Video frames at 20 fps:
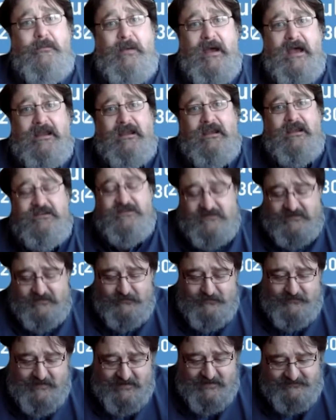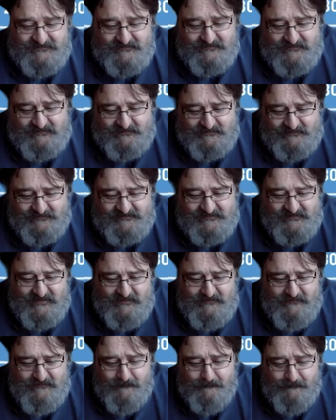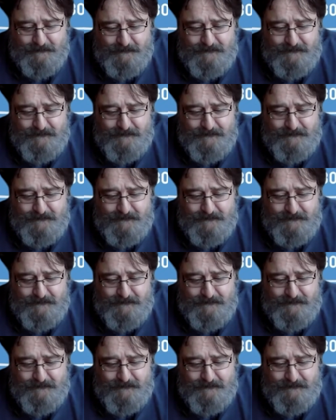back in 2013.